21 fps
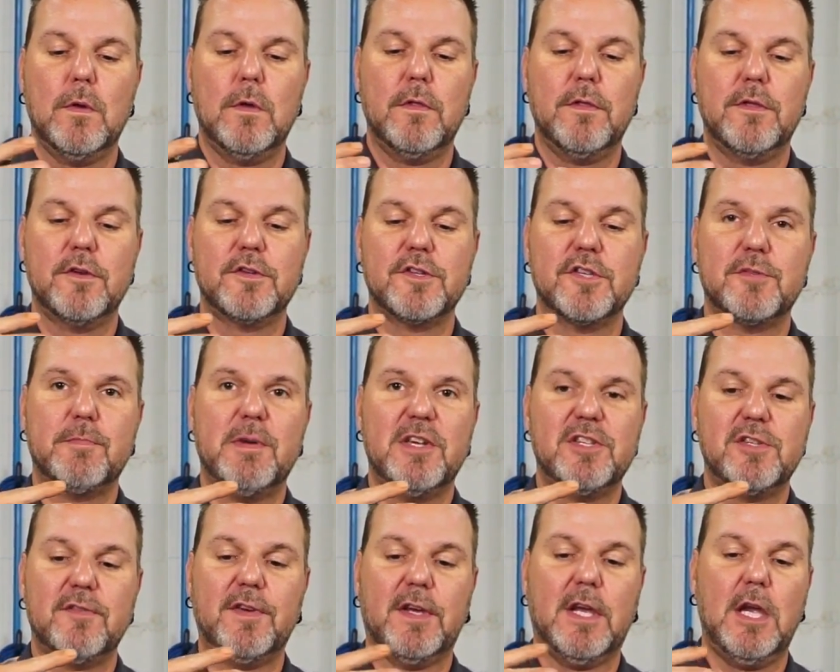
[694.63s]
there's a
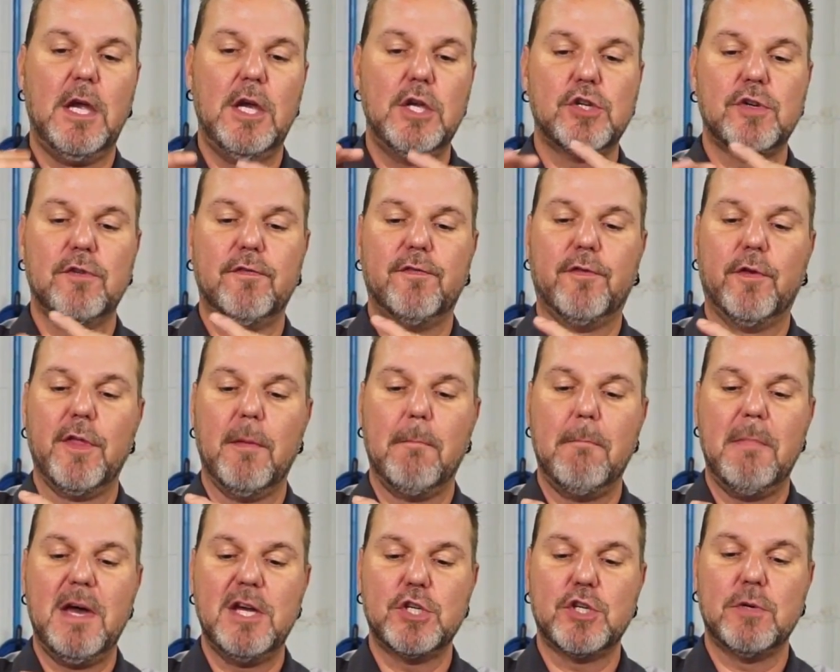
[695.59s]
specification for the
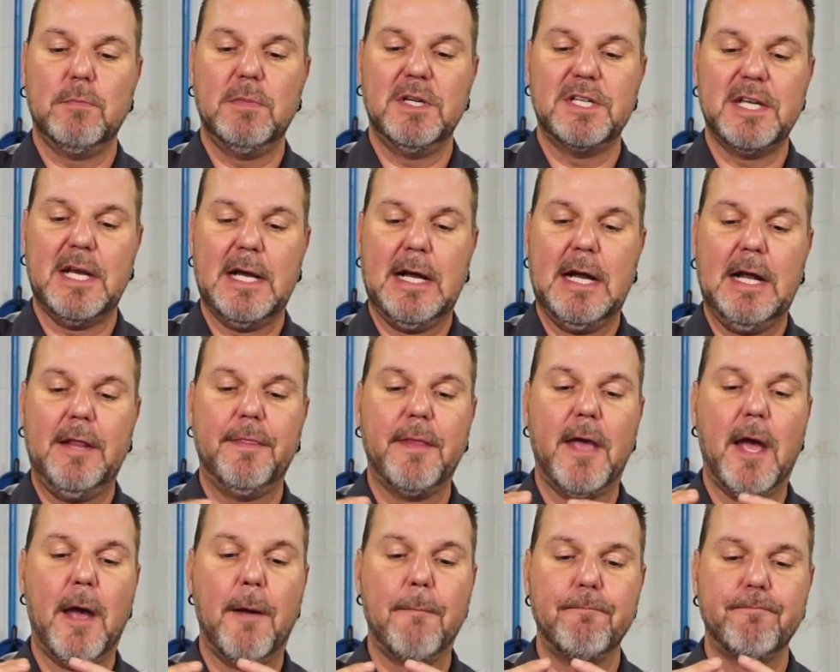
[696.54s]
measurement on
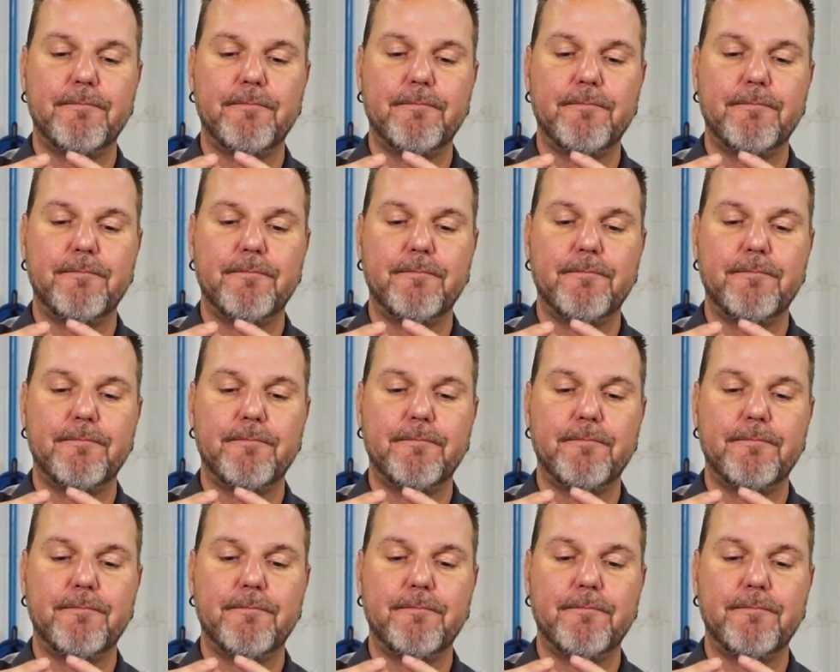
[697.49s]
that.